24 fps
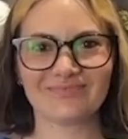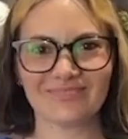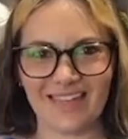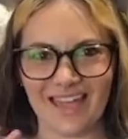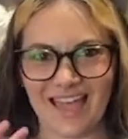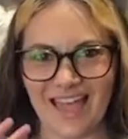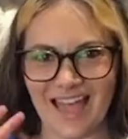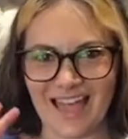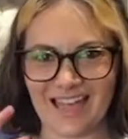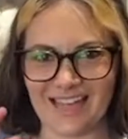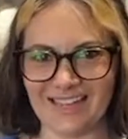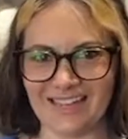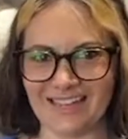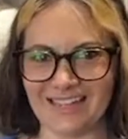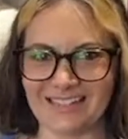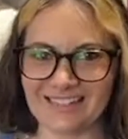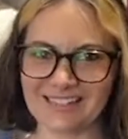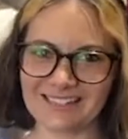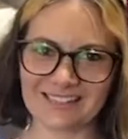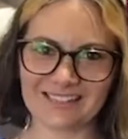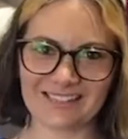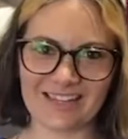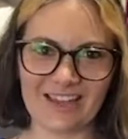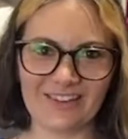Hi,
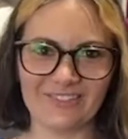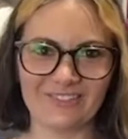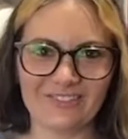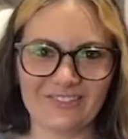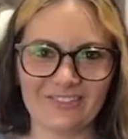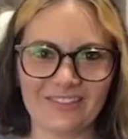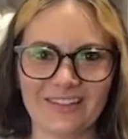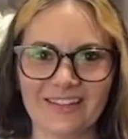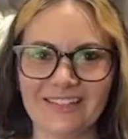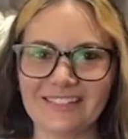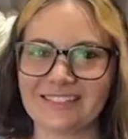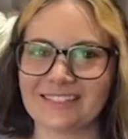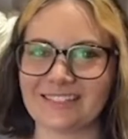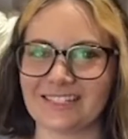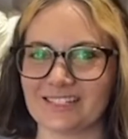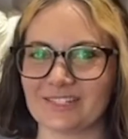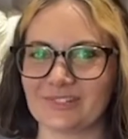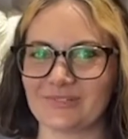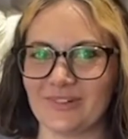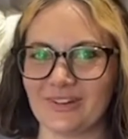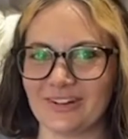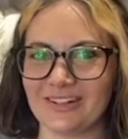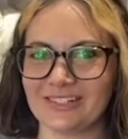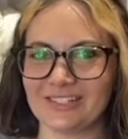it's Steph. Just
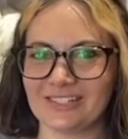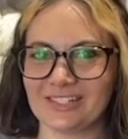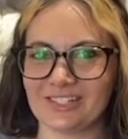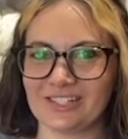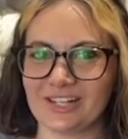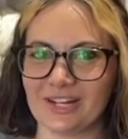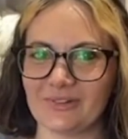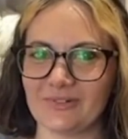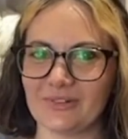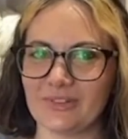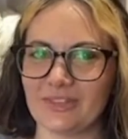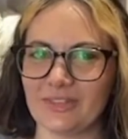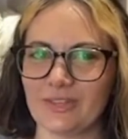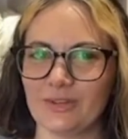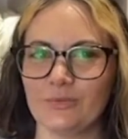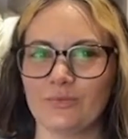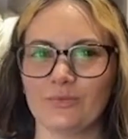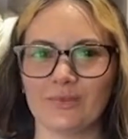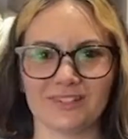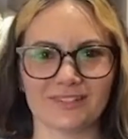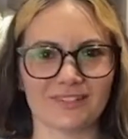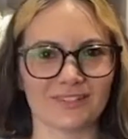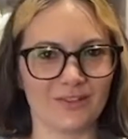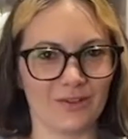wanted to share with you
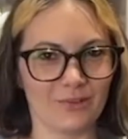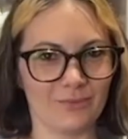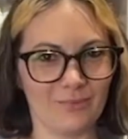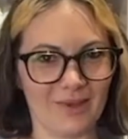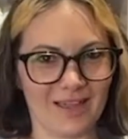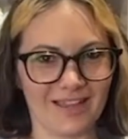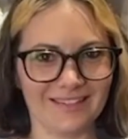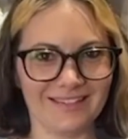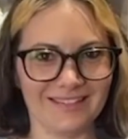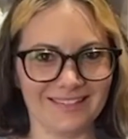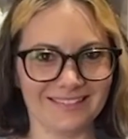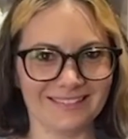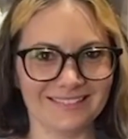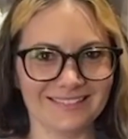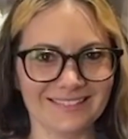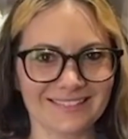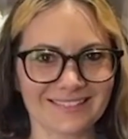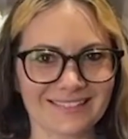what's on my needles.